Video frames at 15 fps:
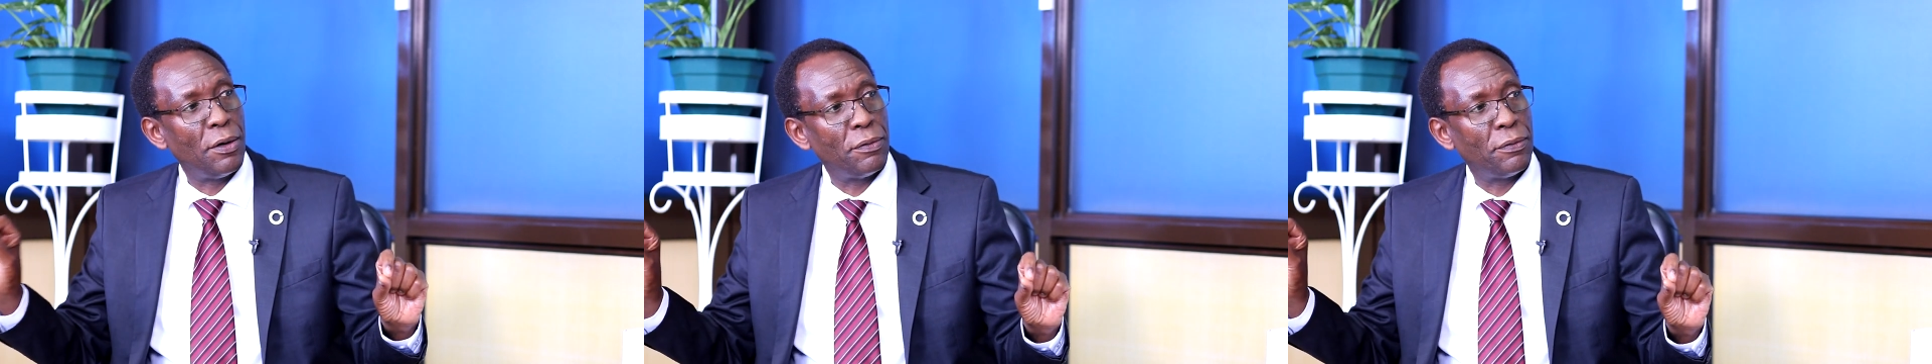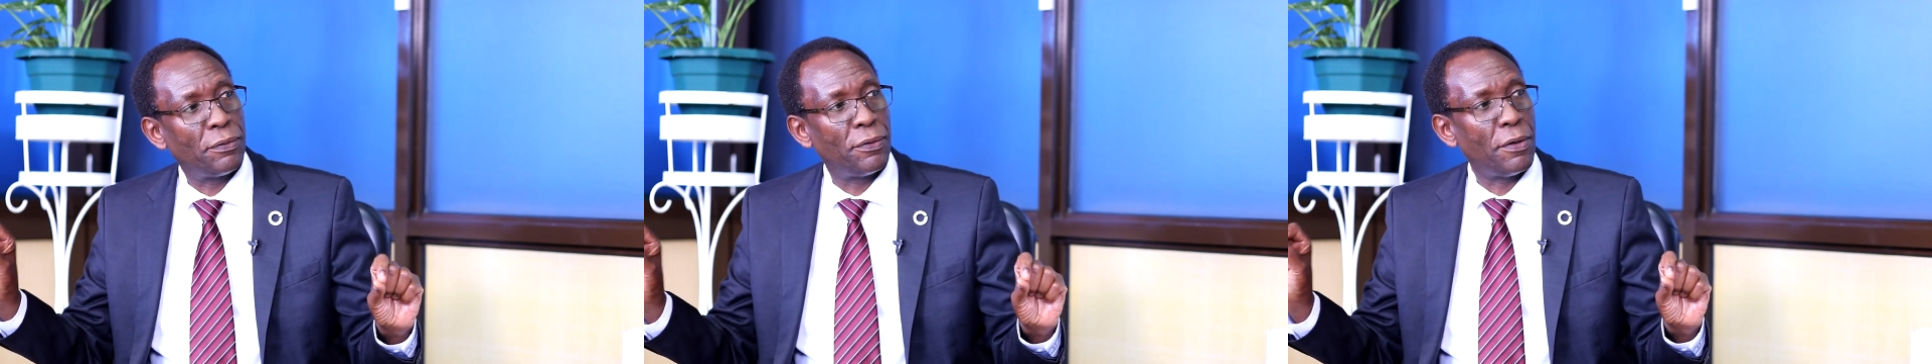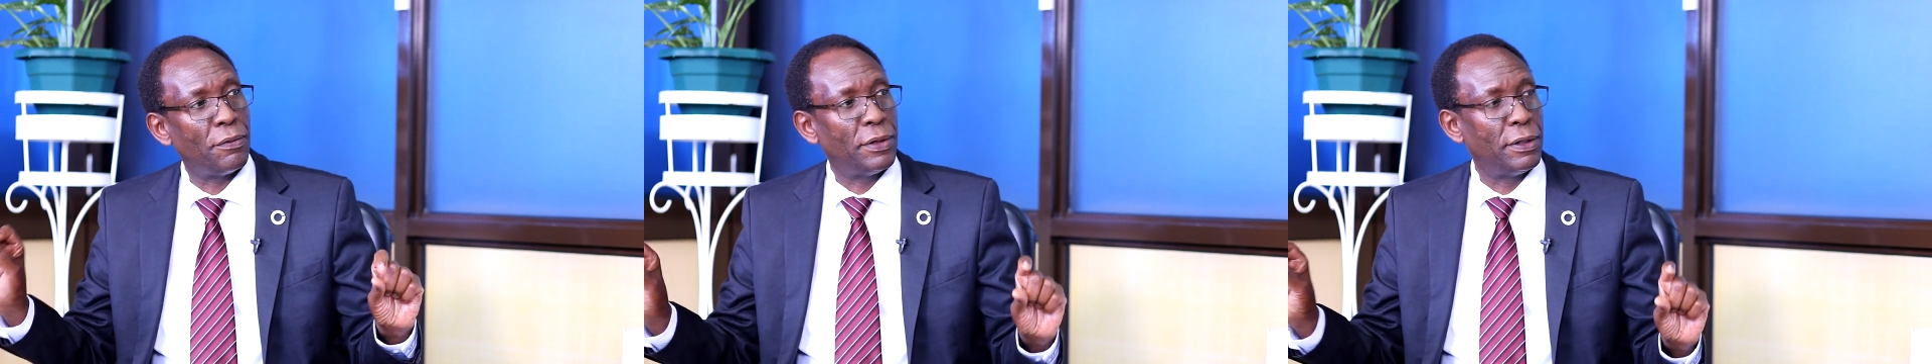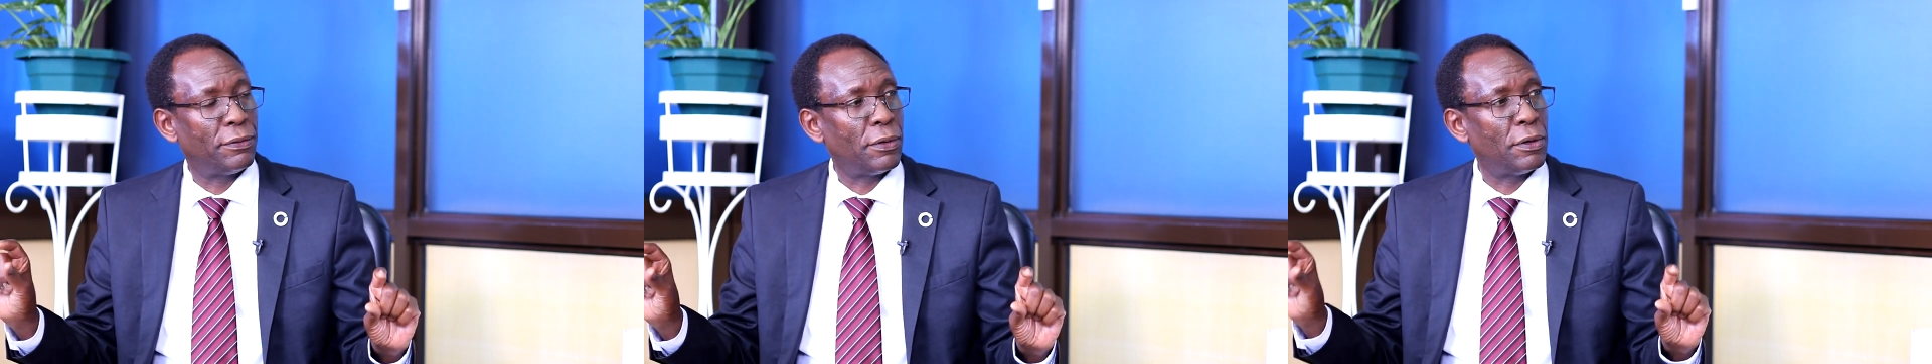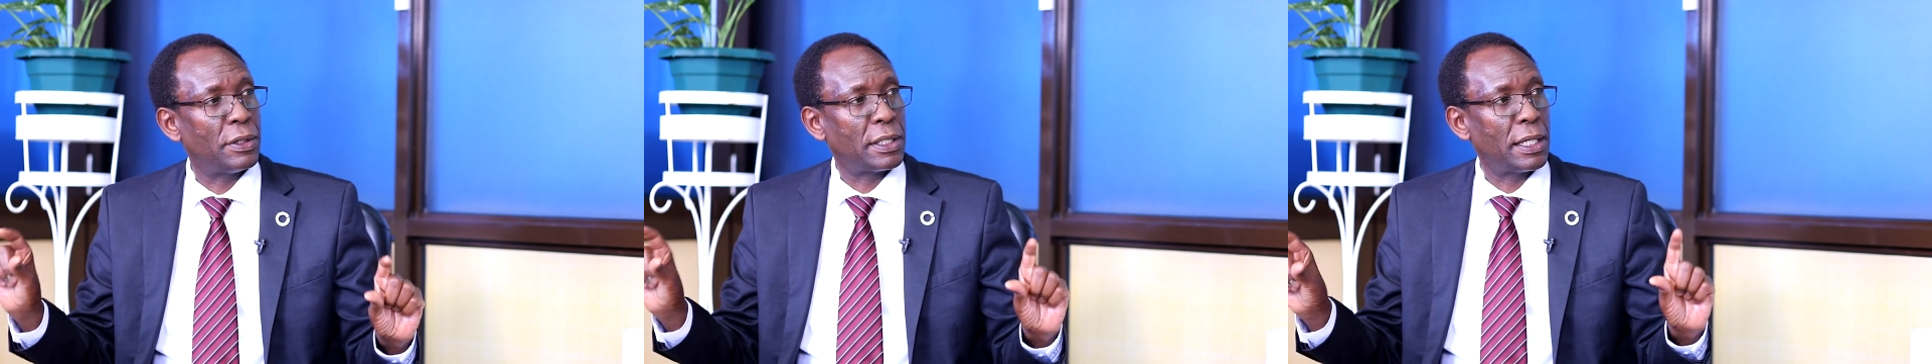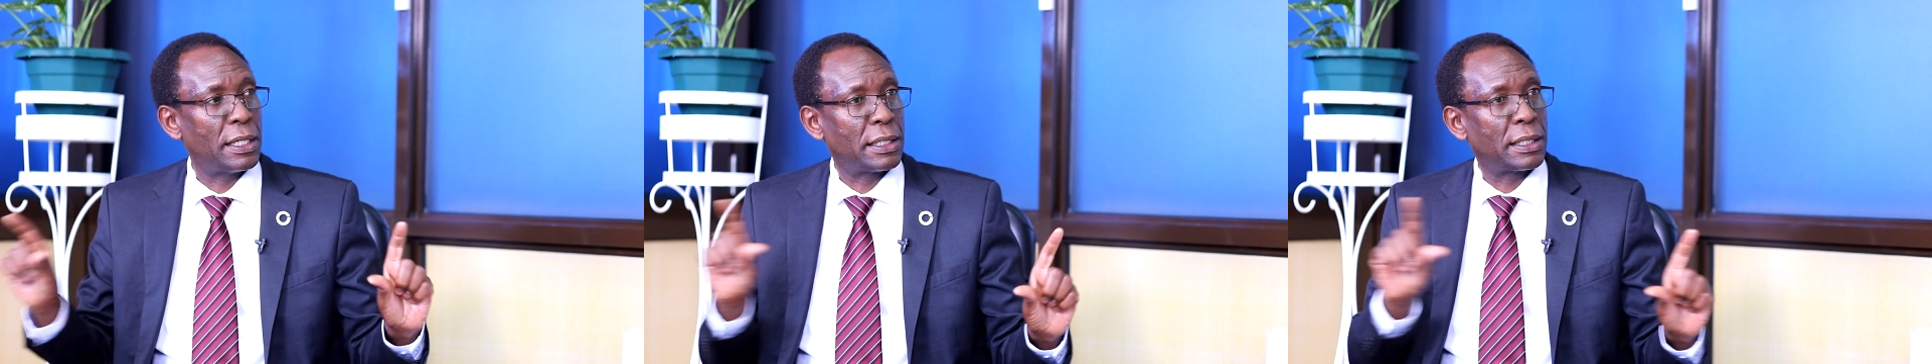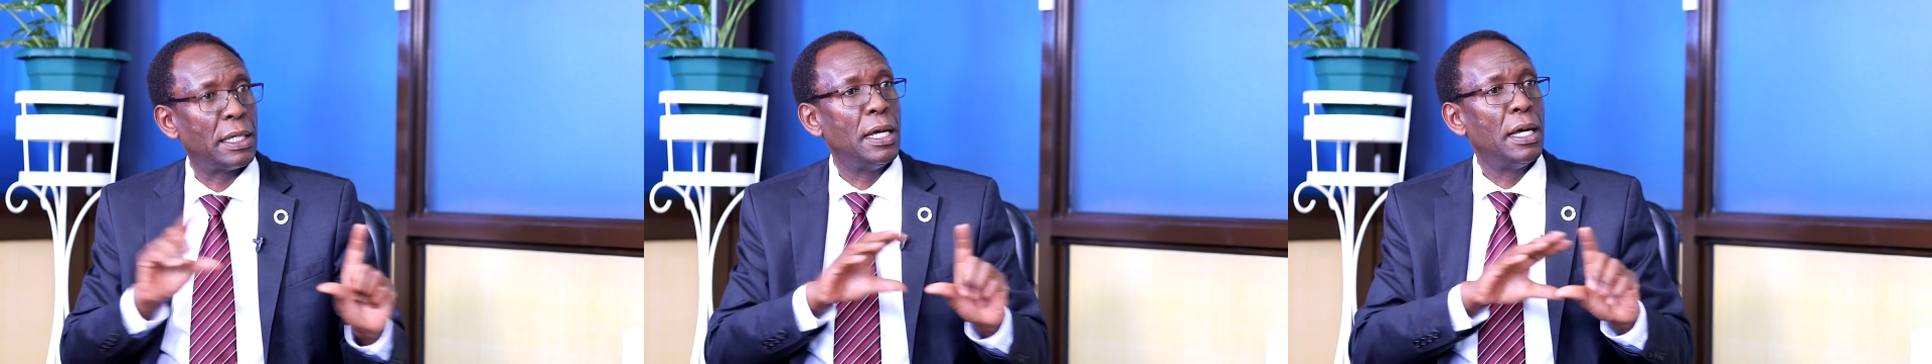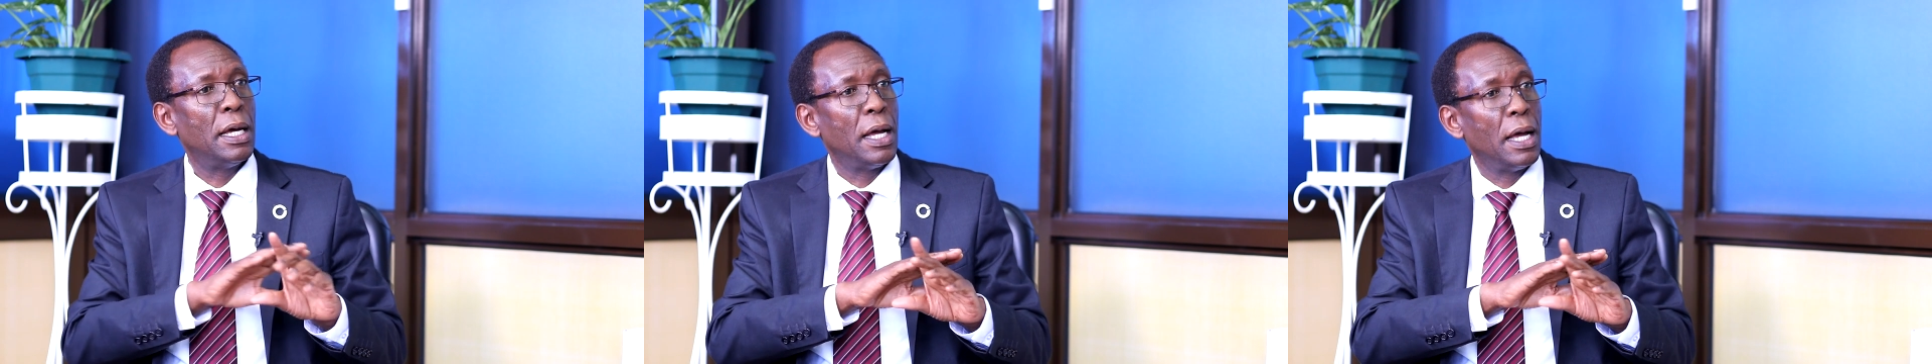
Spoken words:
of defaulters